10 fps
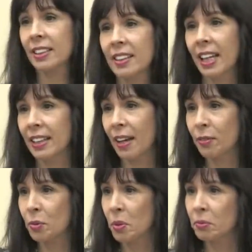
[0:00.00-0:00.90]
to thank
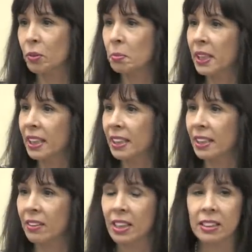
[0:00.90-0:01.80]
everyone for being
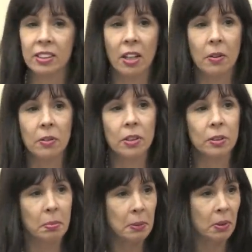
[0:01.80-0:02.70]
here. And so
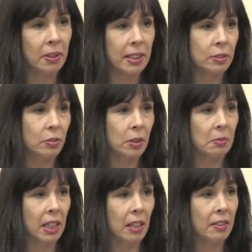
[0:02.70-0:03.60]
there's people in this room
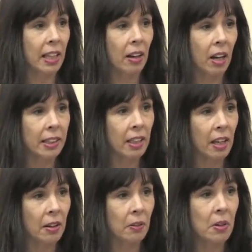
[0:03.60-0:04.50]
that I
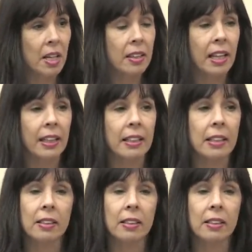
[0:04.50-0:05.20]
know that